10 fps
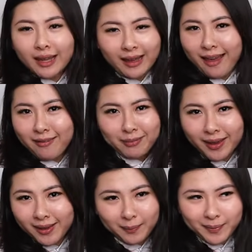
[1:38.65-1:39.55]
that I have
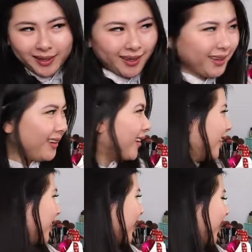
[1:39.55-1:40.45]
makeup in.
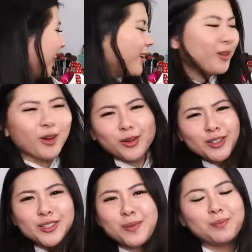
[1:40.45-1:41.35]
I don't know,
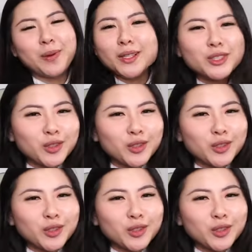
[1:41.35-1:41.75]
it's just a bunch